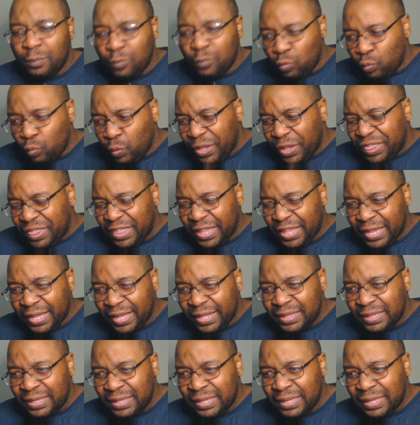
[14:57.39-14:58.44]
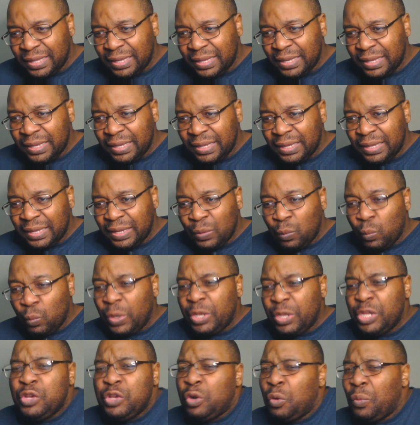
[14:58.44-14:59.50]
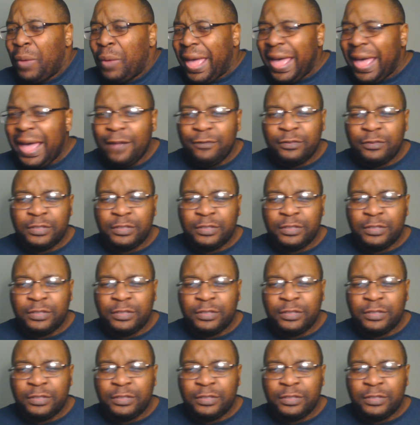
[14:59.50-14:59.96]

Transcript: with it when you don't have